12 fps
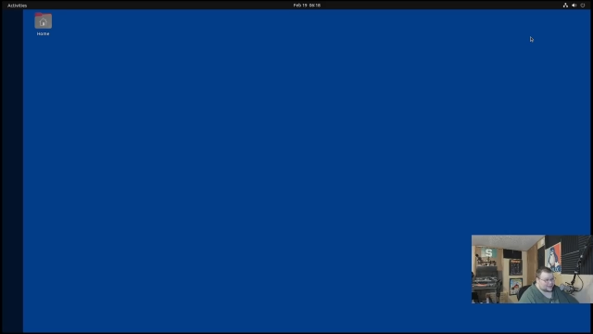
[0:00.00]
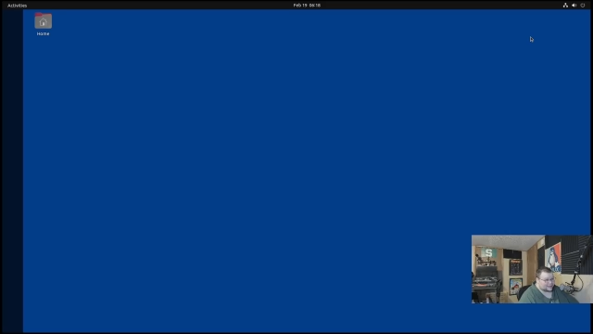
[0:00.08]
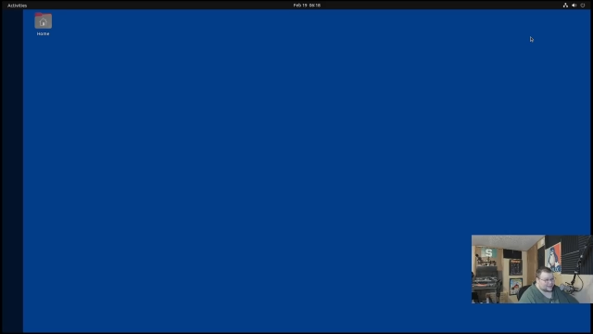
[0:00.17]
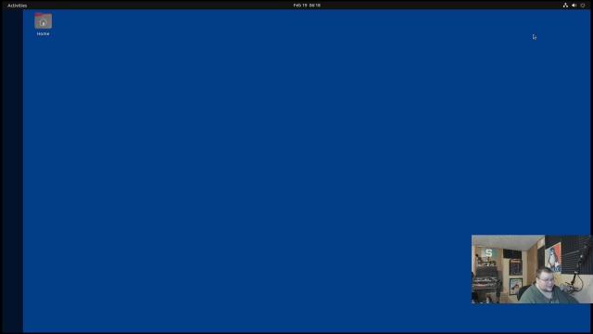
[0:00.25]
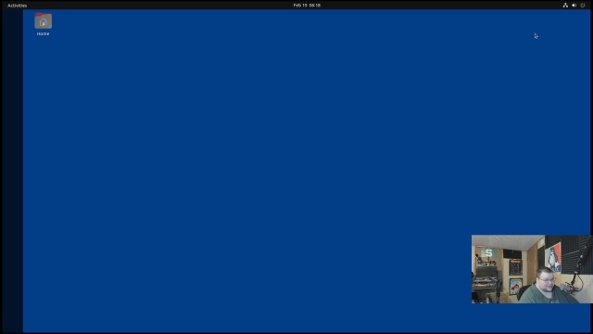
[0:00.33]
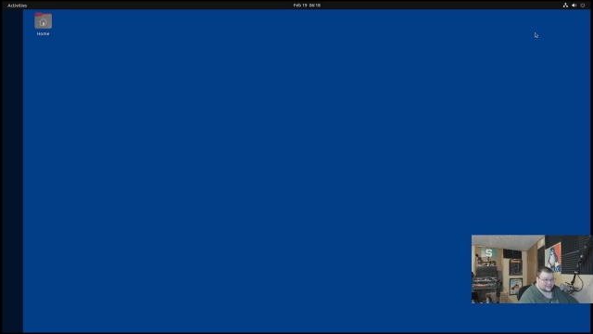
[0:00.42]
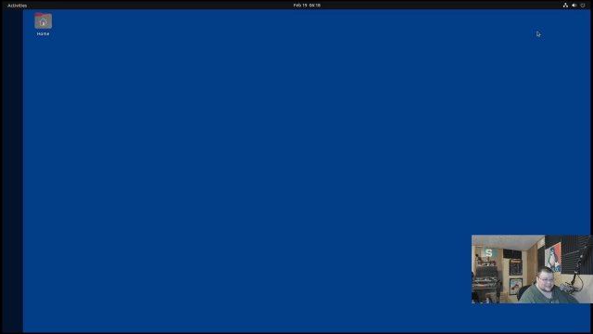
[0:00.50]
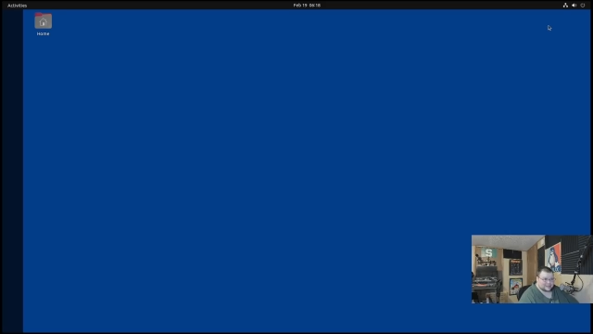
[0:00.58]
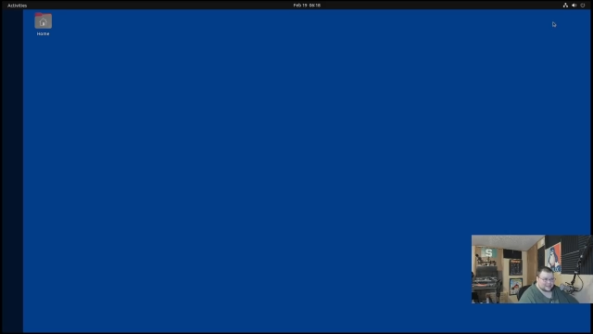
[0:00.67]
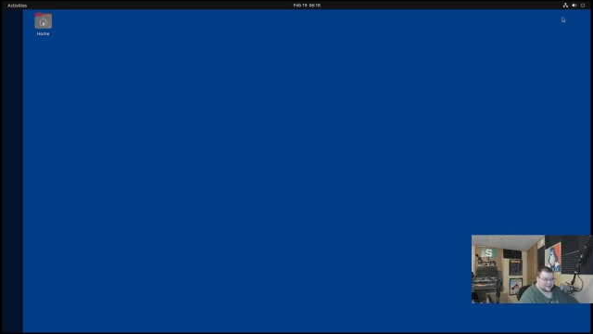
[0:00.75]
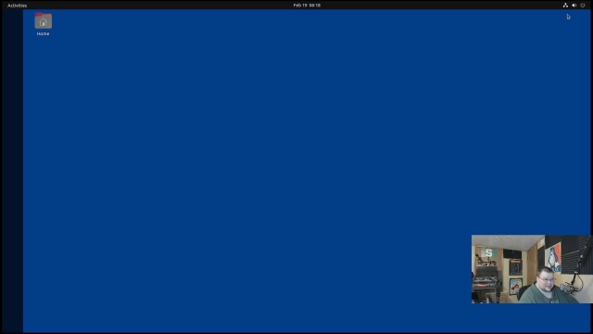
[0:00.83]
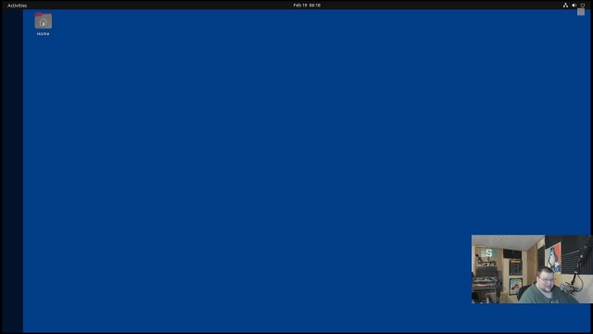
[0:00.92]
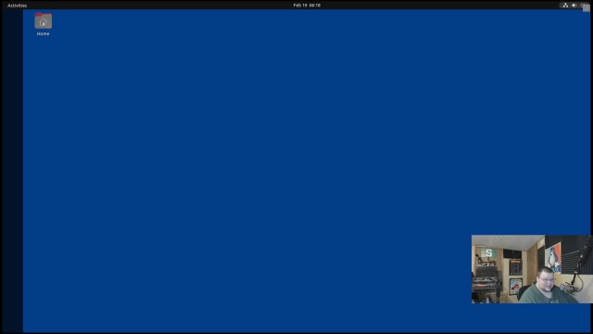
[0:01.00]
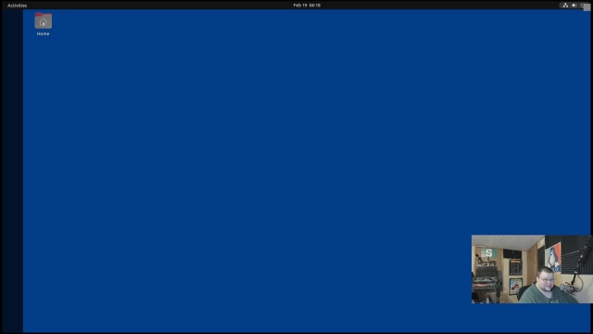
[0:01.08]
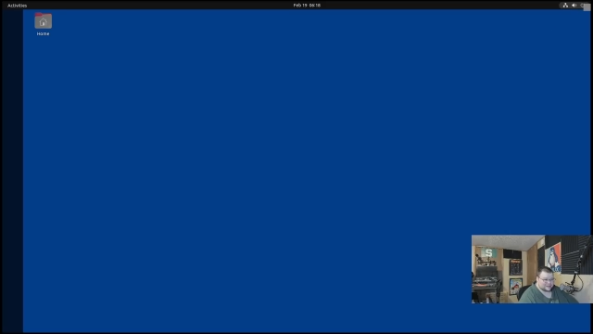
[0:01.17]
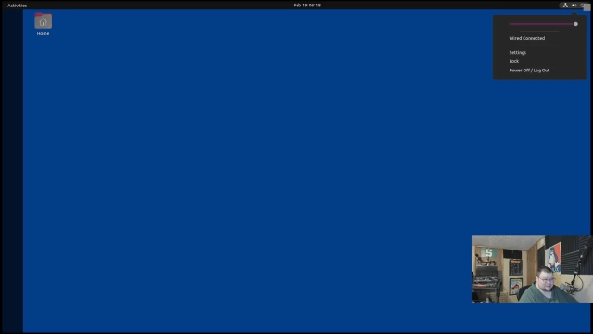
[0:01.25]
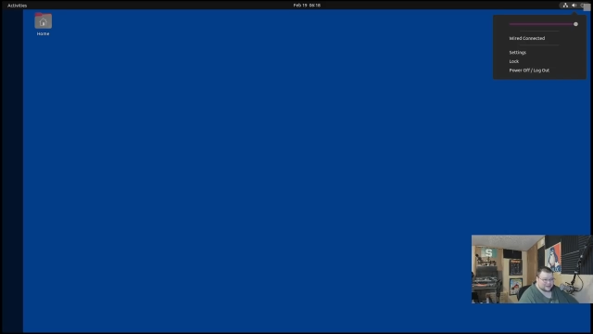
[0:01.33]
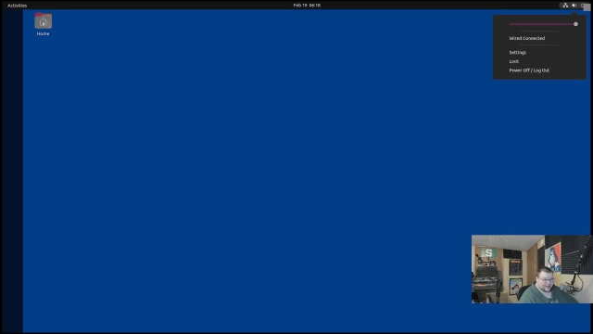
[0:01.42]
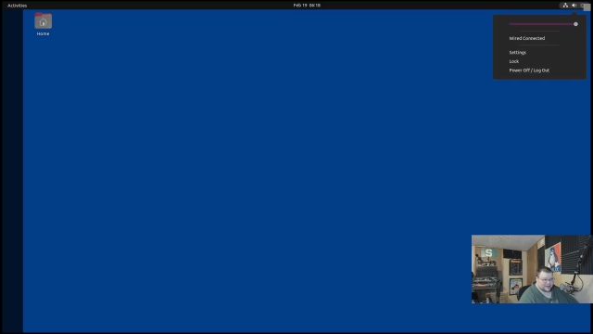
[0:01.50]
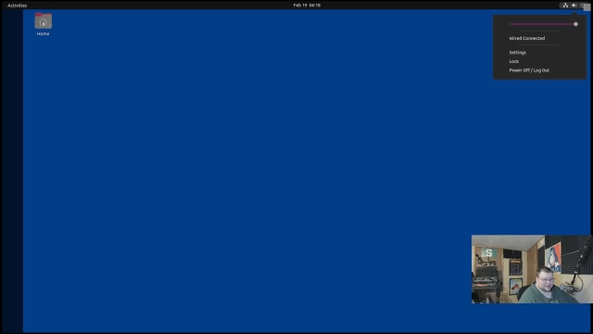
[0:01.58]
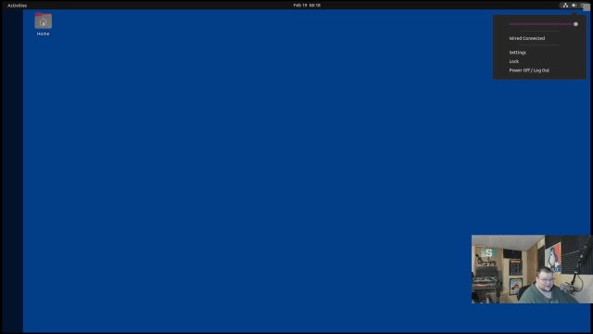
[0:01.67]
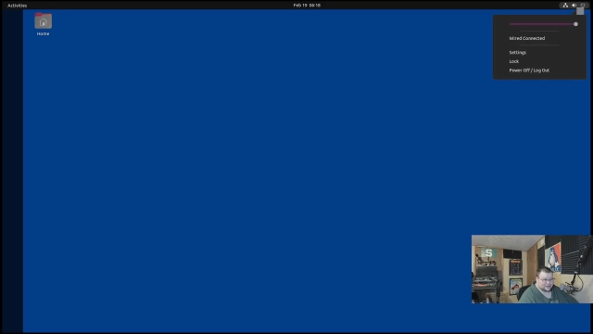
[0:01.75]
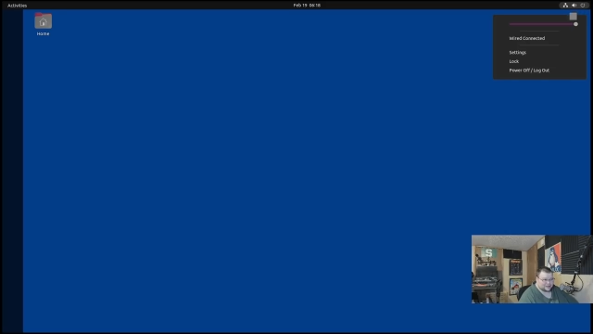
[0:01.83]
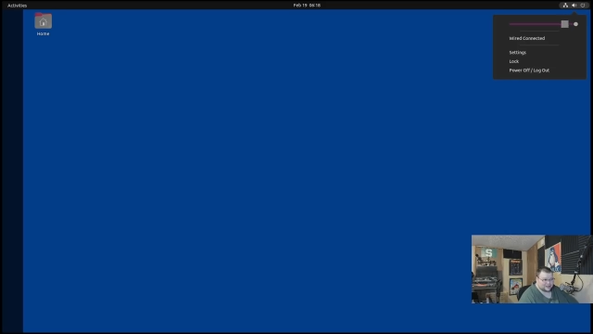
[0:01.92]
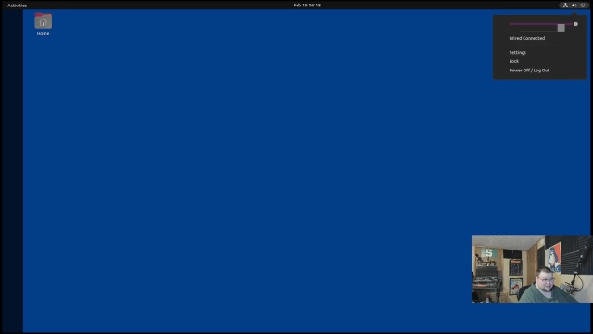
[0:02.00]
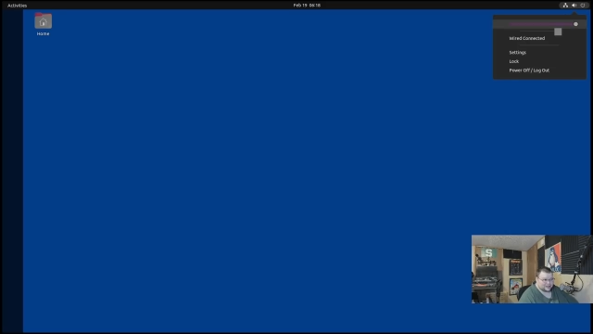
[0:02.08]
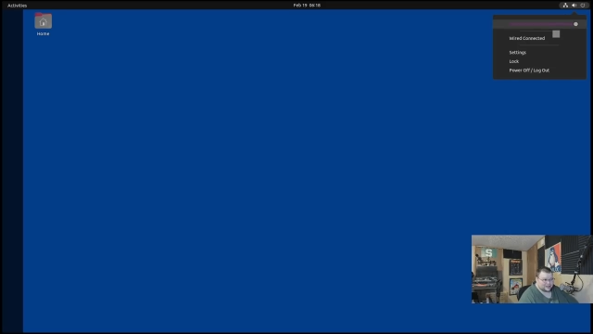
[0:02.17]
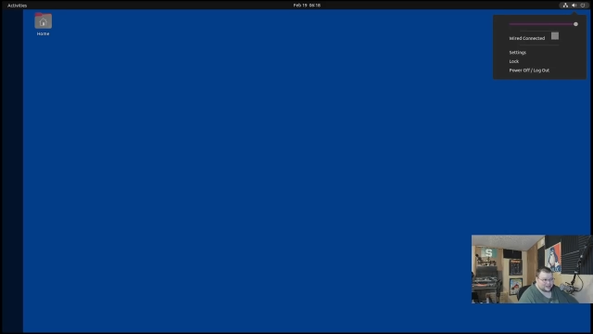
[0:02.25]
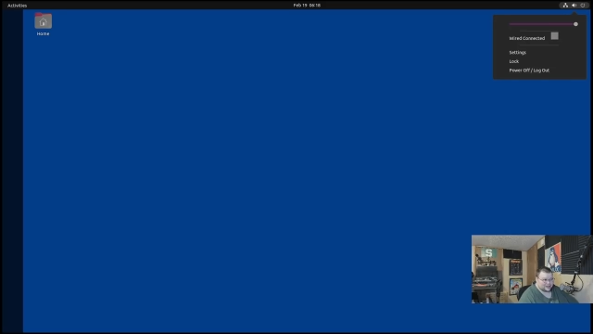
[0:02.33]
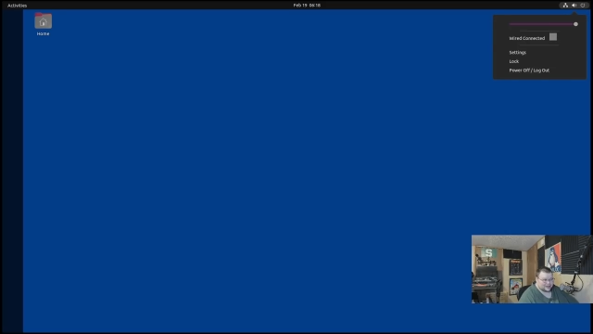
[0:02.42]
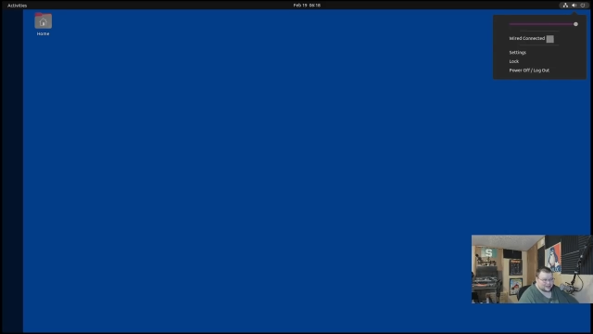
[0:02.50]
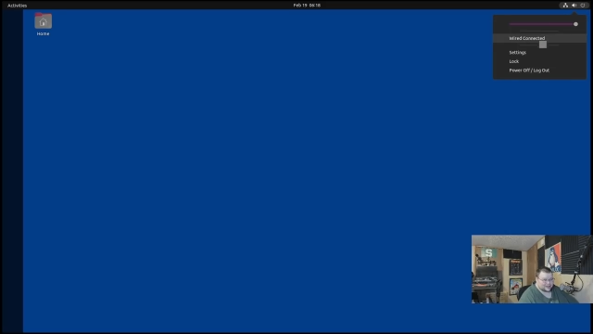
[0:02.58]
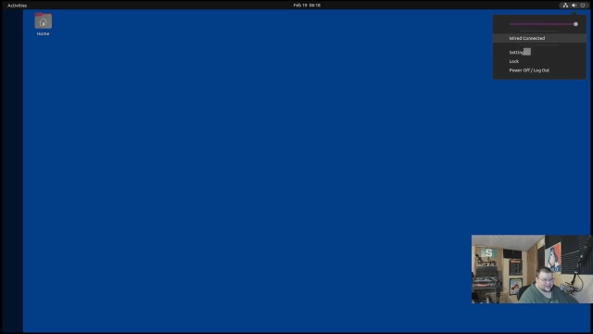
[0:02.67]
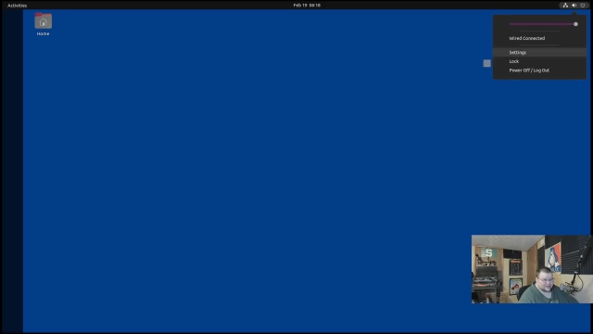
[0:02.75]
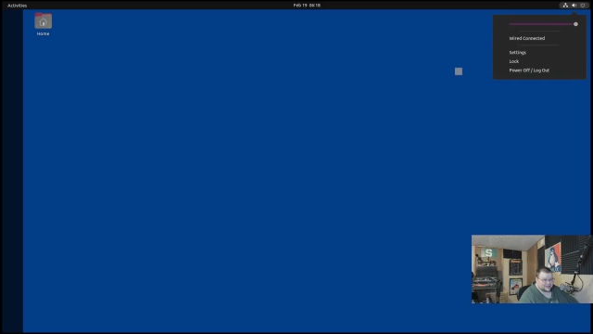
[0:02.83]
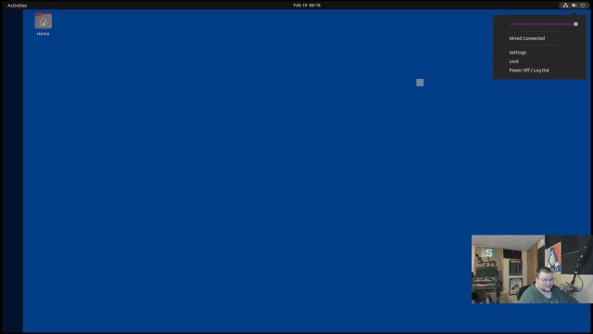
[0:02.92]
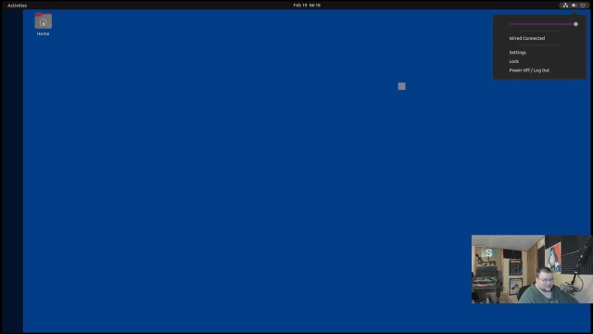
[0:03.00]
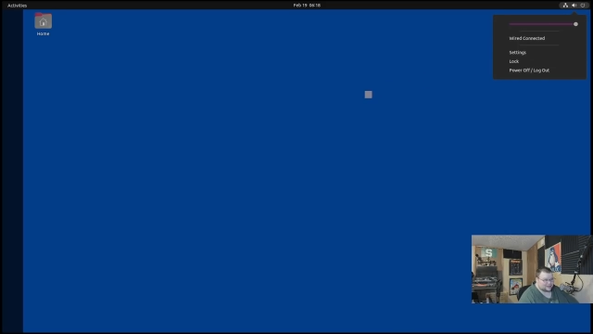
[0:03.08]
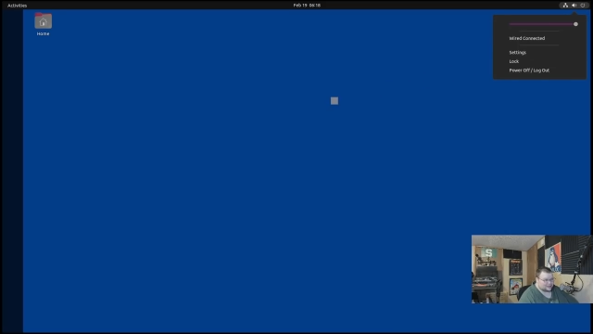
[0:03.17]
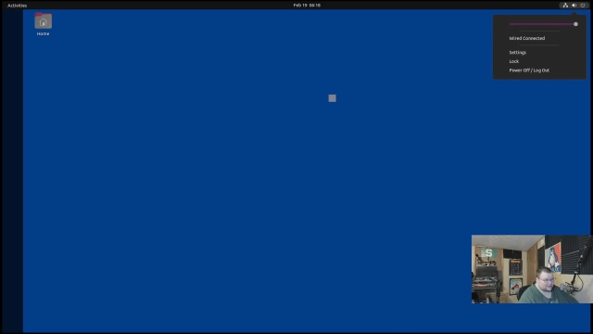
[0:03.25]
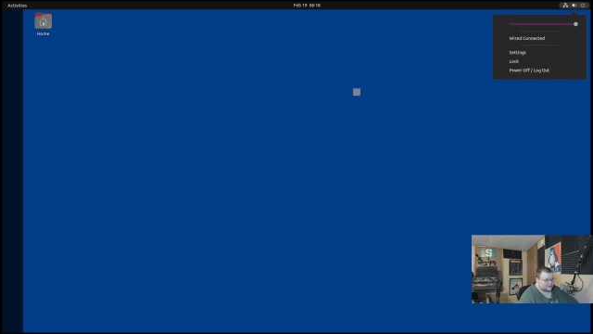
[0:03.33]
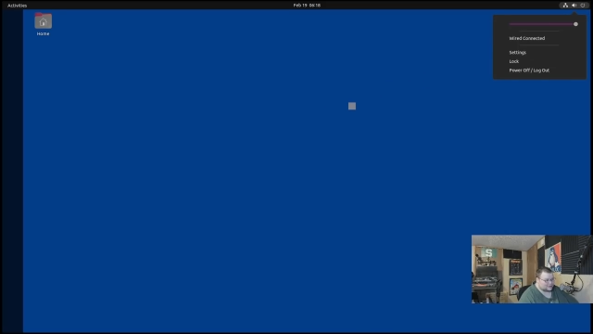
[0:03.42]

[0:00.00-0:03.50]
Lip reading: (no speaker visible)